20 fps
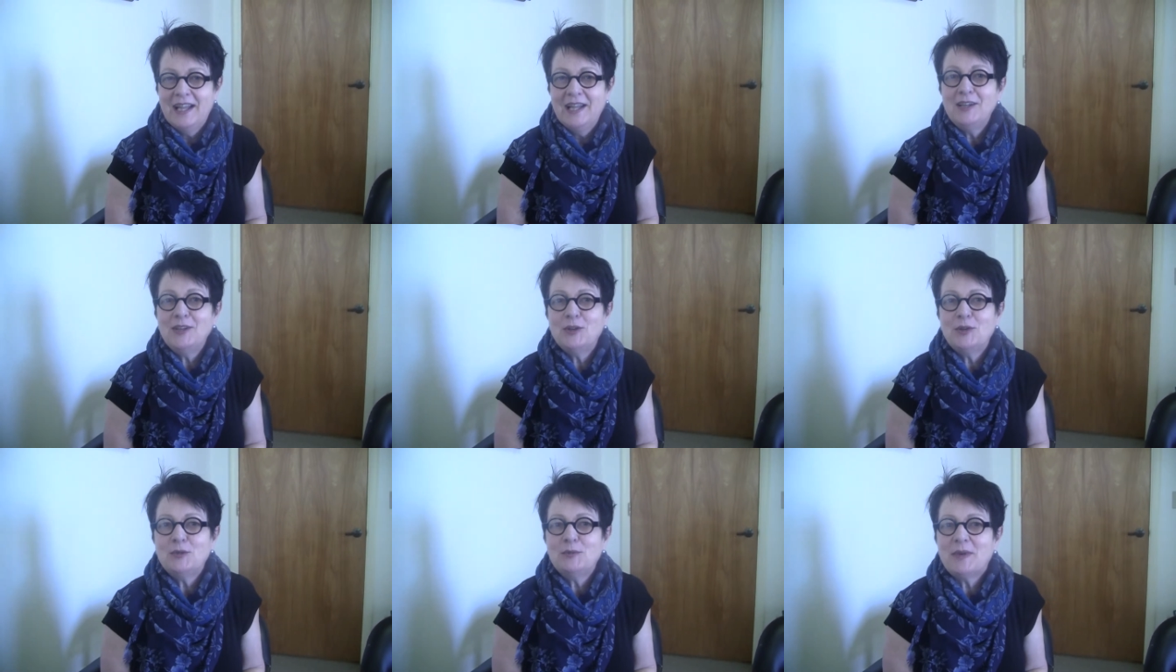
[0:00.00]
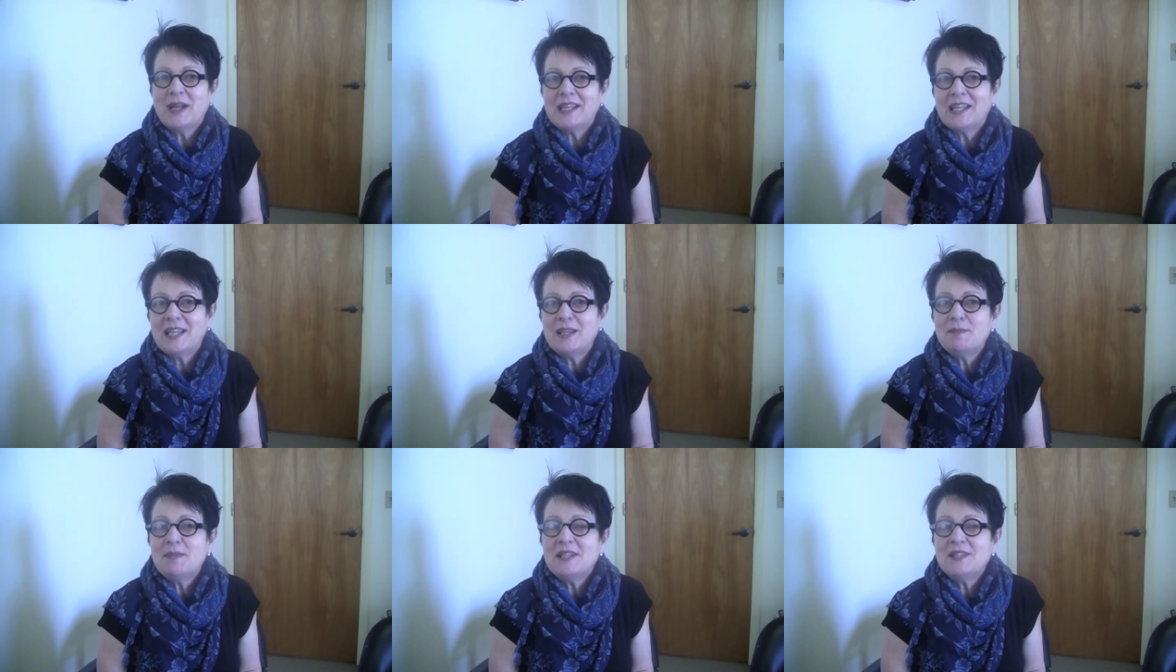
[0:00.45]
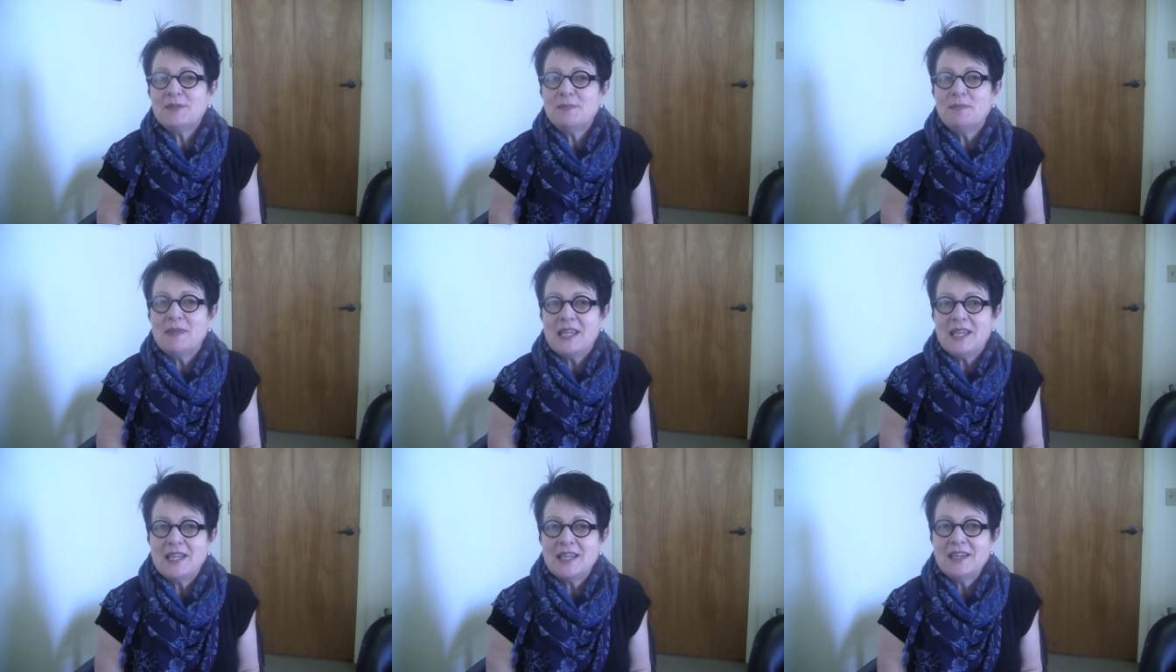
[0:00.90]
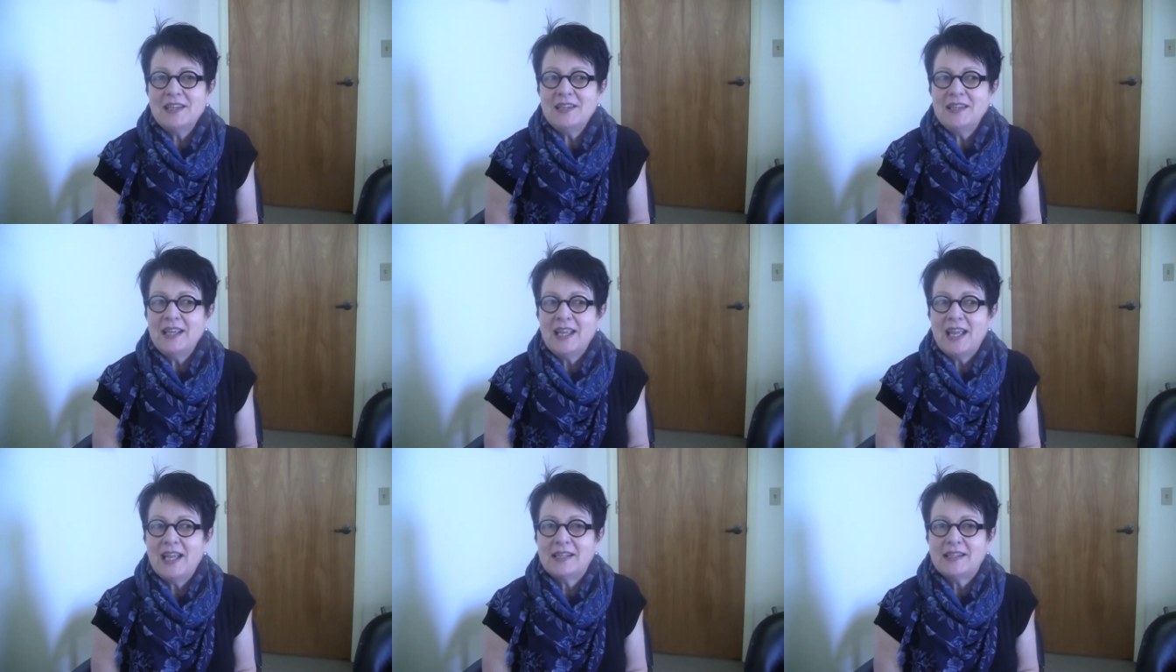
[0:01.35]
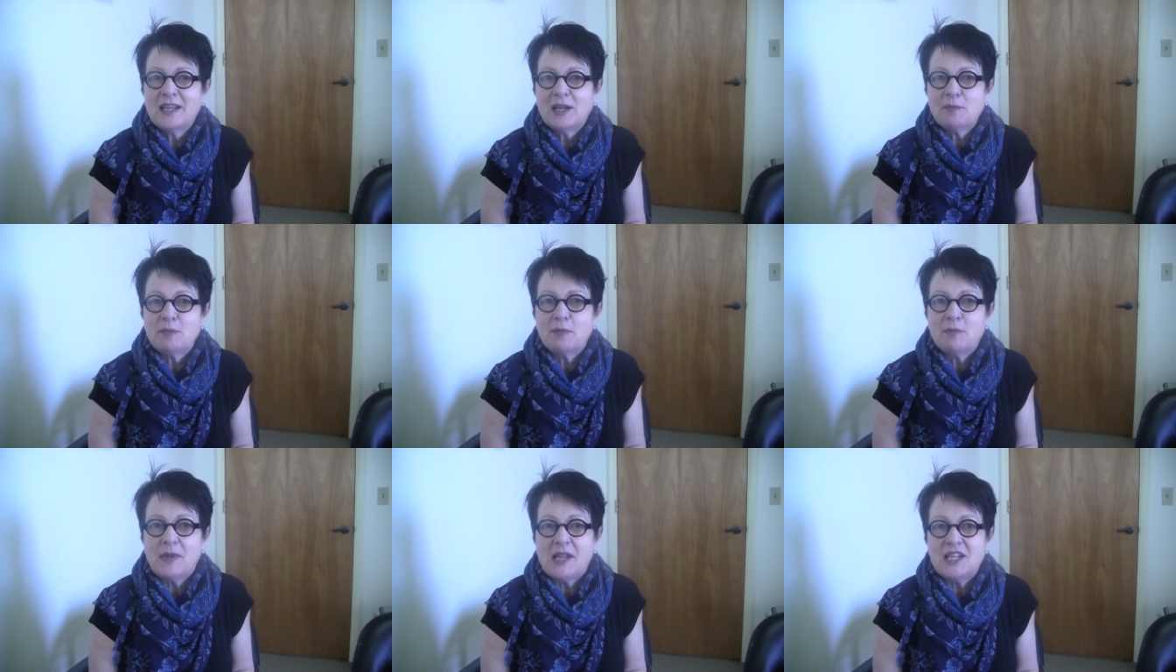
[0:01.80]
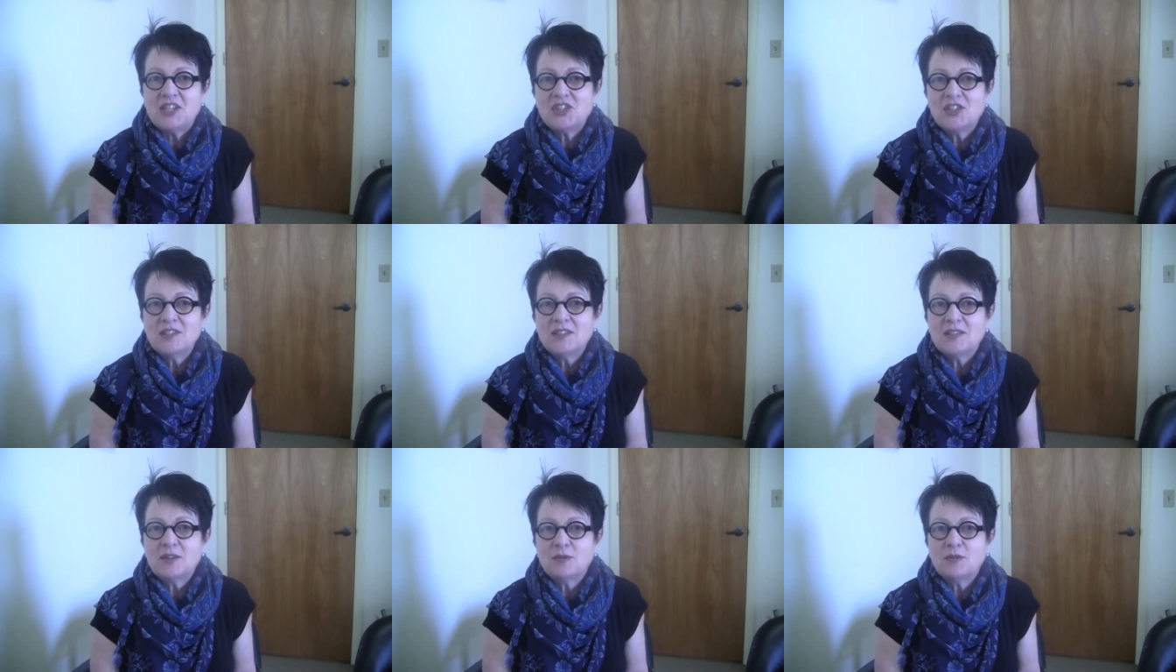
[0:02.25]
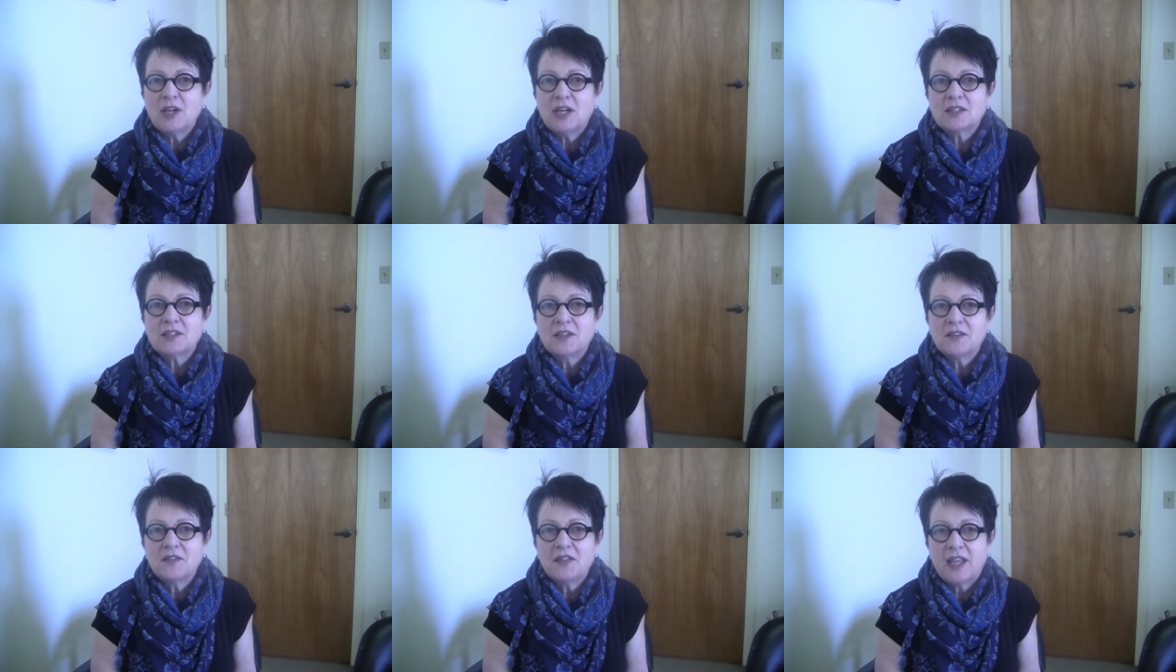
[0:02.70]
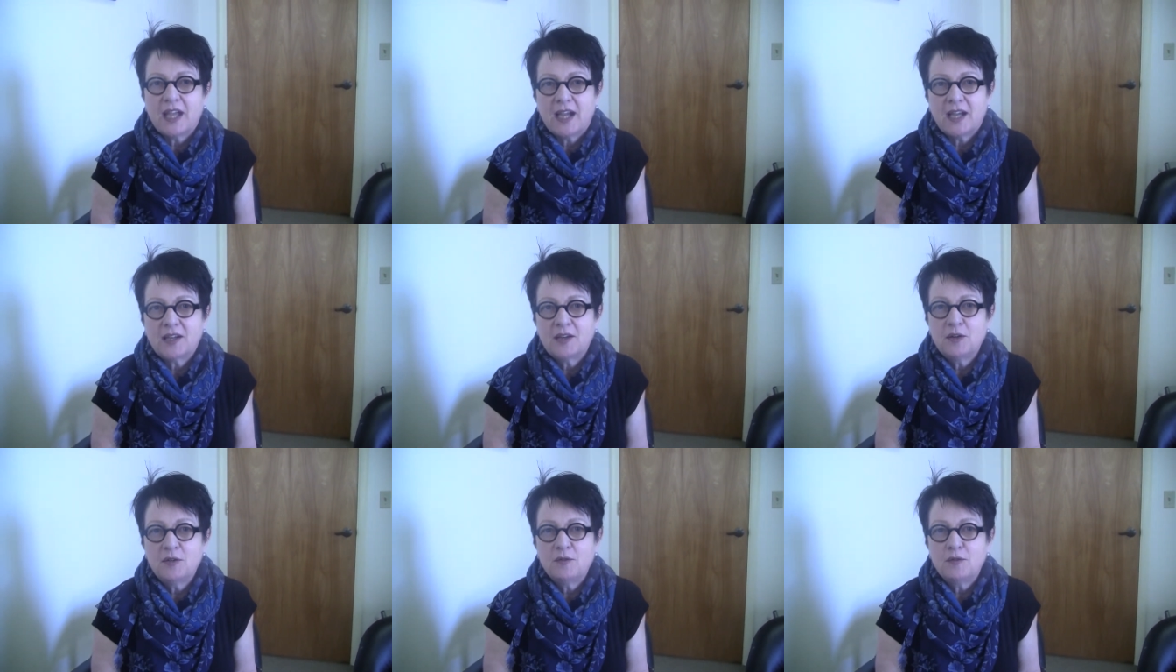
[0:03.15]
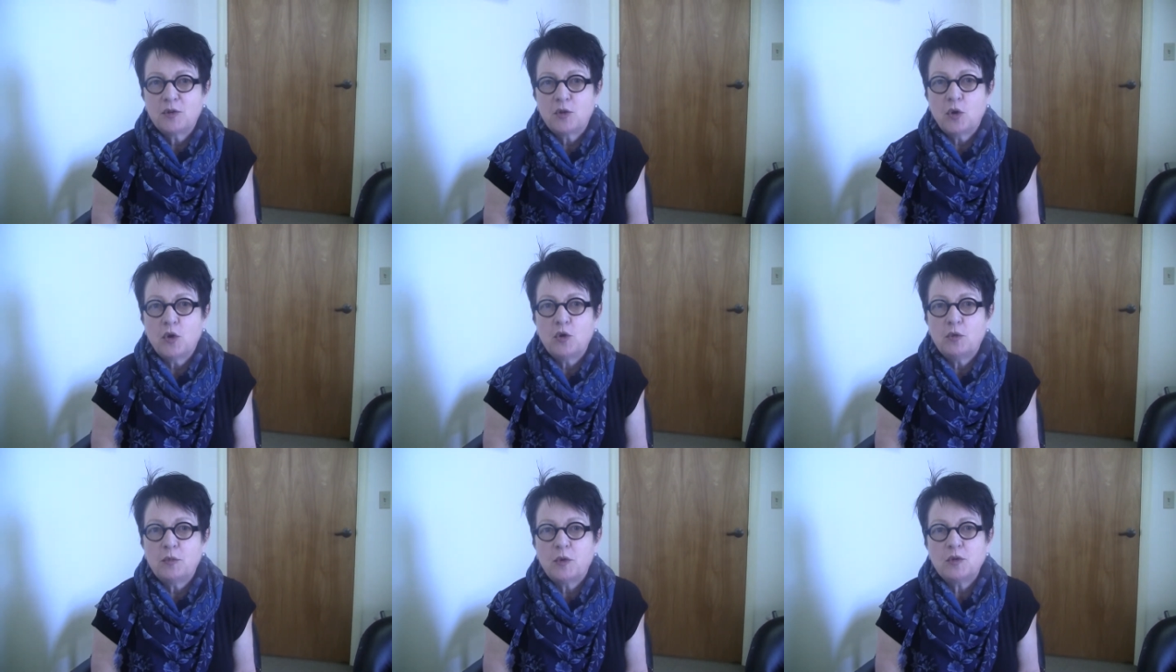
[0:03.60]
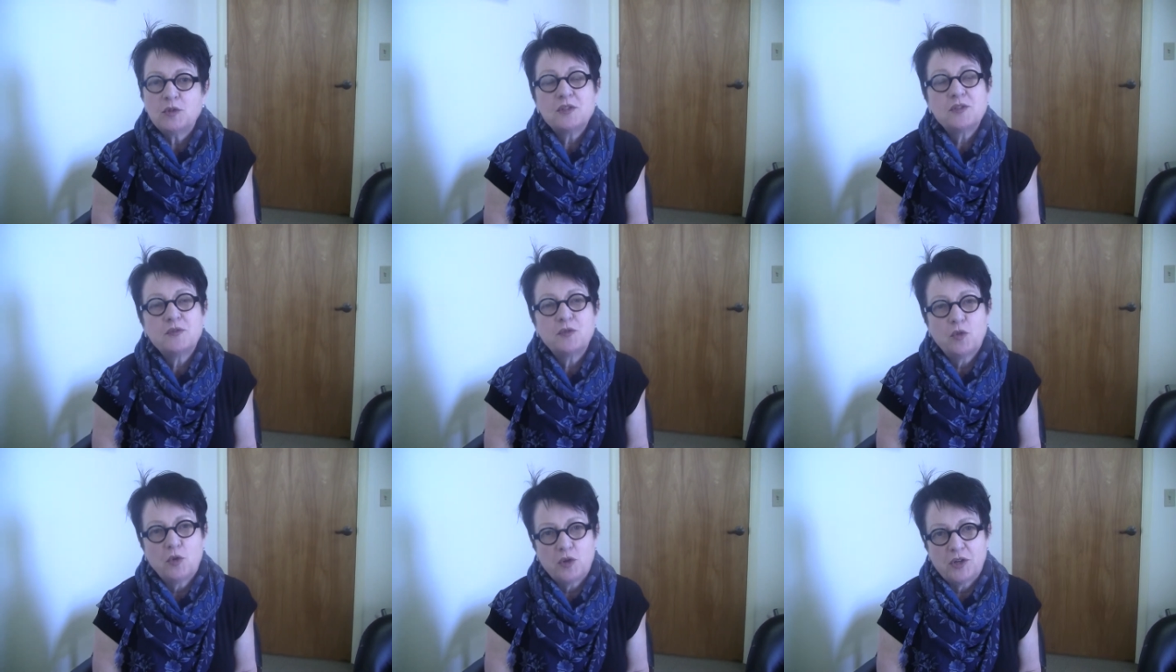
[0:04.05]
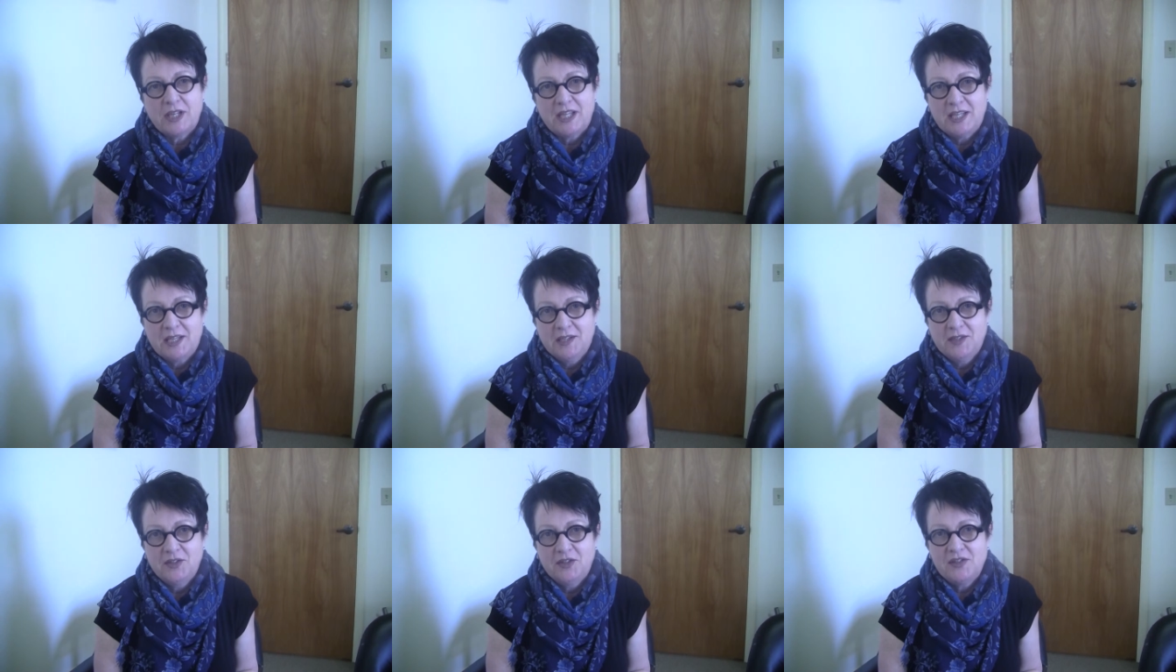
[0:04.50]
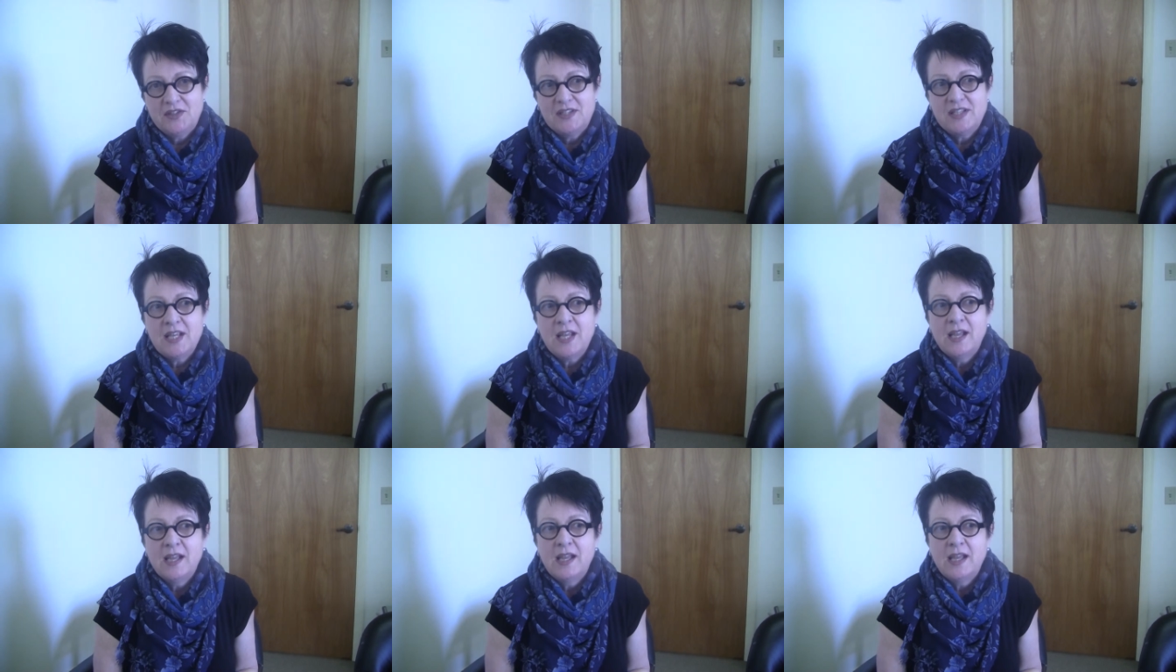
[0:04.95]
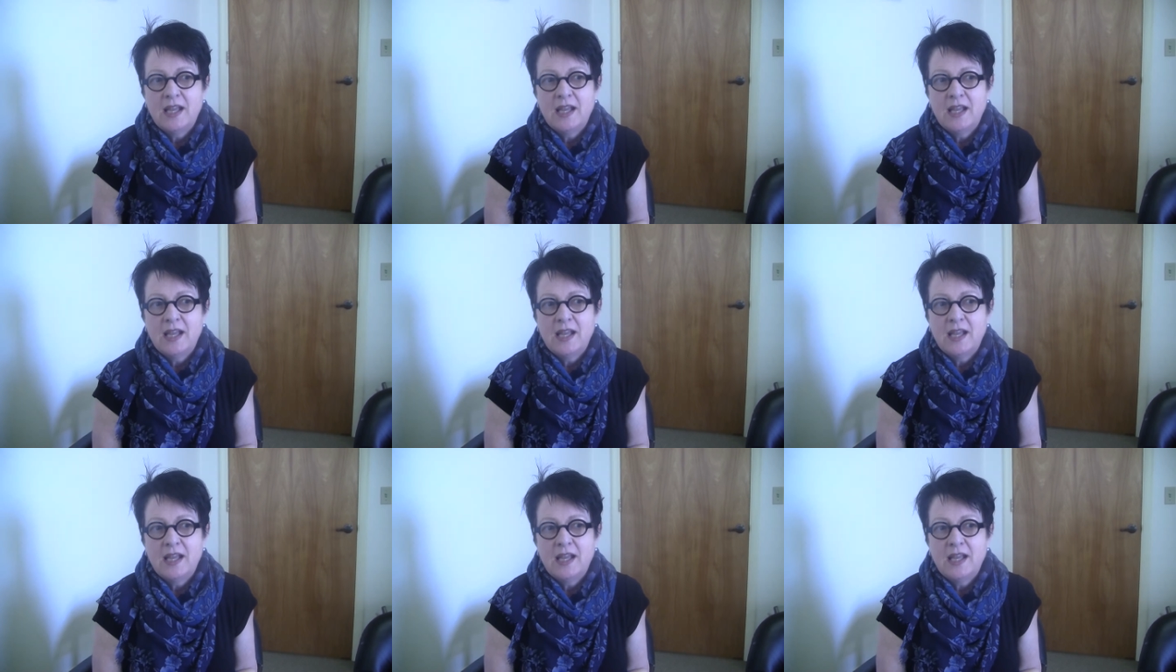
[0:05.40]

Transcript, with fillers: Hello, my name is Mika and I'm a patient of Dr. Thacker for almost four years.